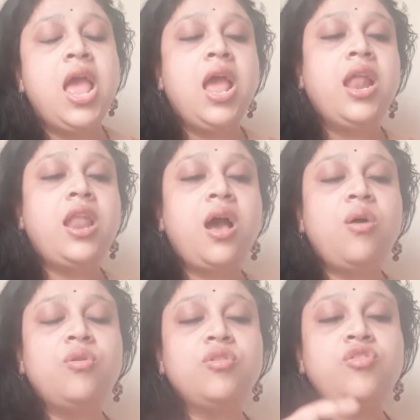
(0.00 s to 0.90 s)

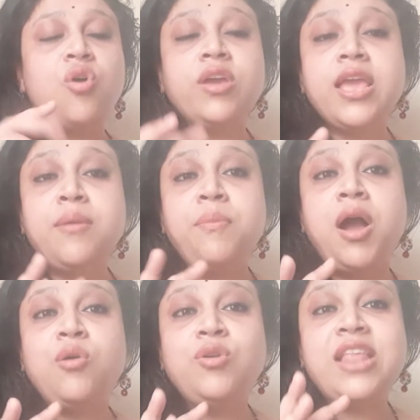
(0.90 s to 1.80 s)
Now, talking
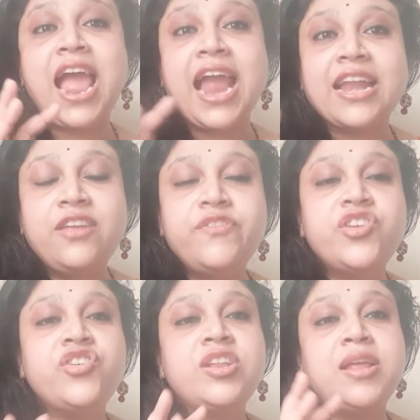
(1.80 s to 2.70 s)
about the
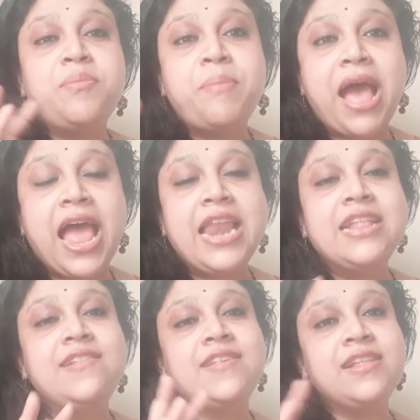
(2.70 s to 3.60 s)
activation and
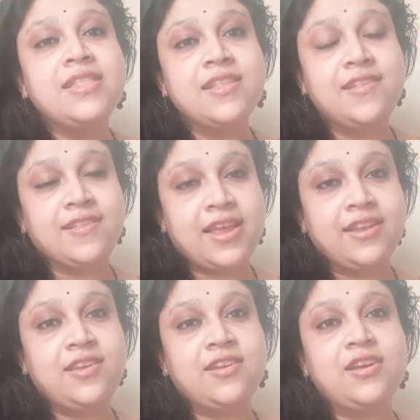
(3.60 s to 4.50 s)
balancing this
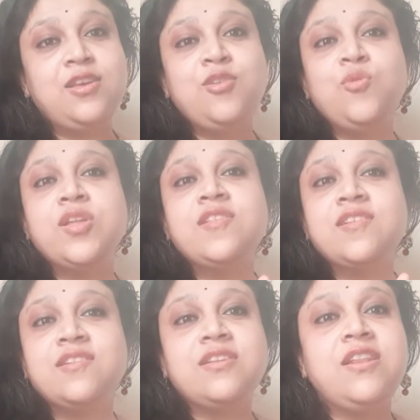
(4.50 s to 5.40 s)
center, you can
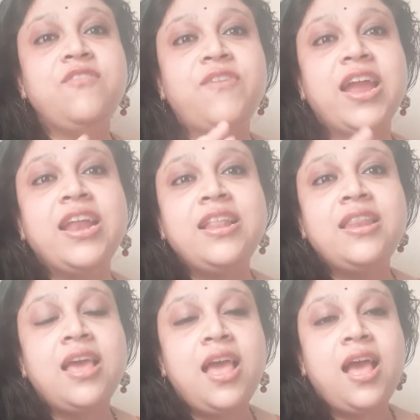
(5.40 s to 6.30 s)
certainly
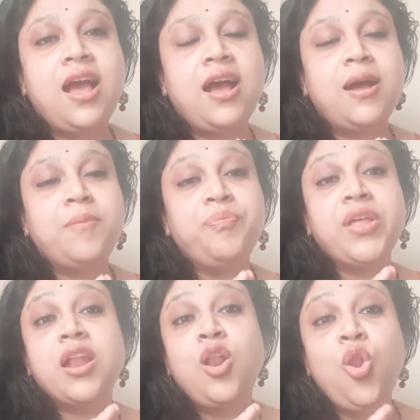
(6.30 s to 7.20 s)
find
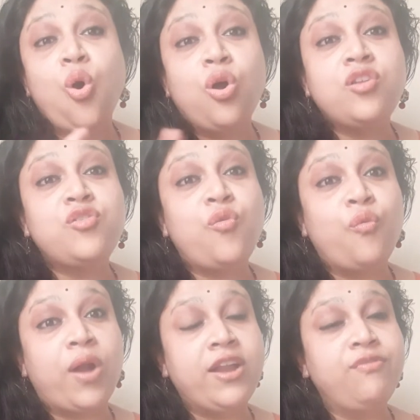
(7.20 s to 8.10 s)
there are lots
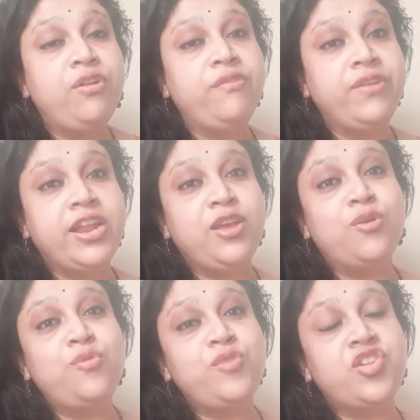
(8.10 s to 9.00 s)
of wonderful
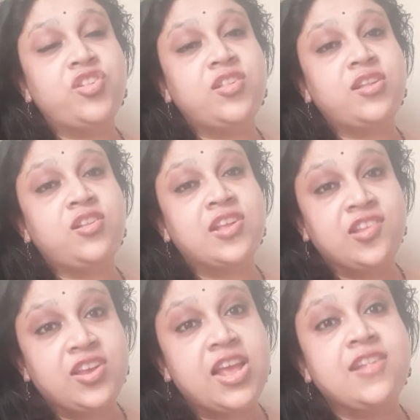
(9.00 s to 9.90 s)
videos which
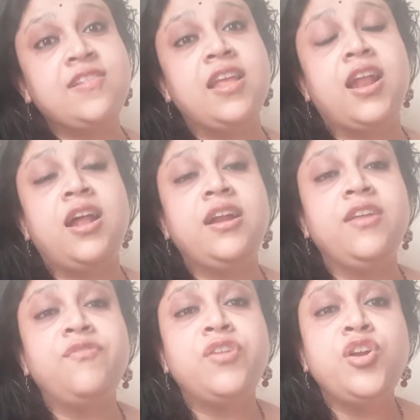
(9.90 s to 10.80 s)
suggest there are
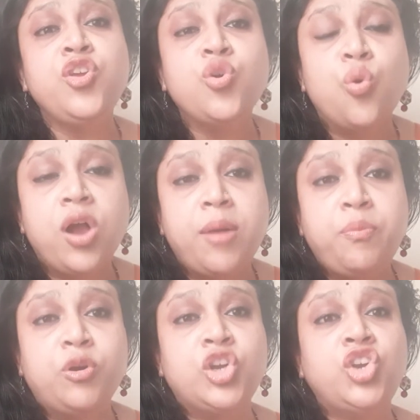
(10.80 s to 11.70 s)
different yoga
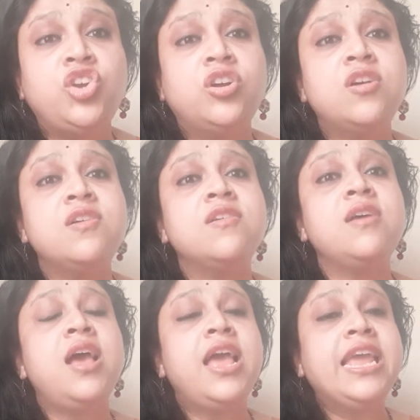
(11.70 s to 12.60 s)
posture,
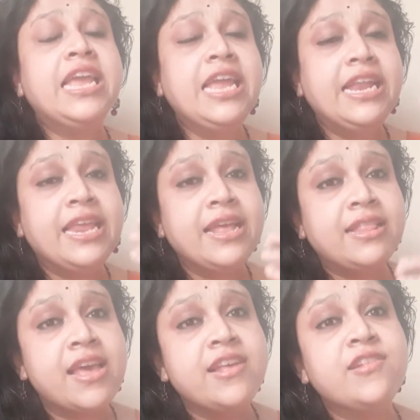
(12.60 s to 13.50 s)
eating
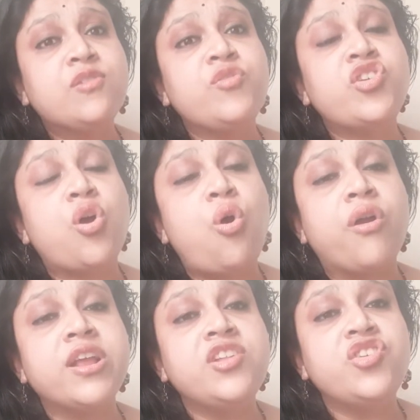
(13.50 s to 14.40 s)
things which are
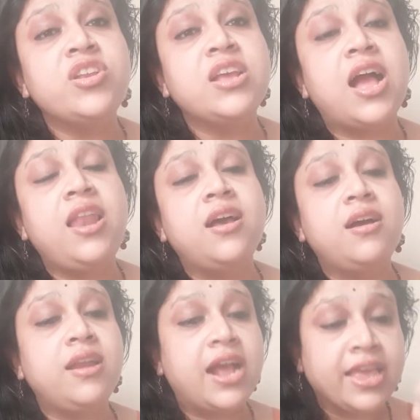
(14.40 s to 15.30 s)
orange in
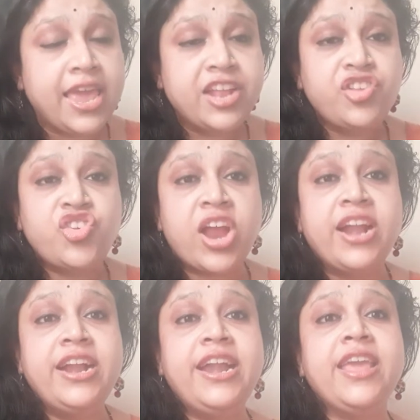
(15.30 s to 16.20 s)
color, again
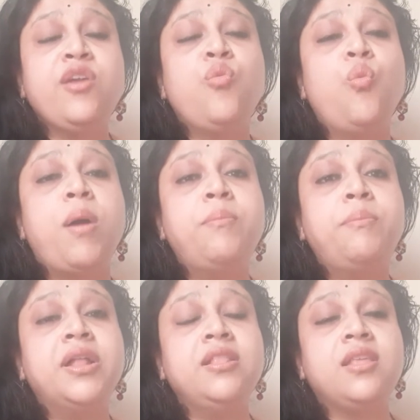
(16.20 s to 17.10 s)
chanting one
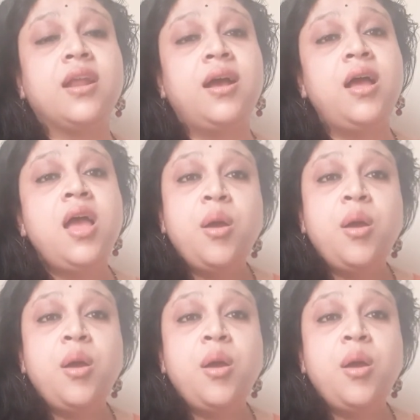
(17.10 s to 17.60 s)
mantra.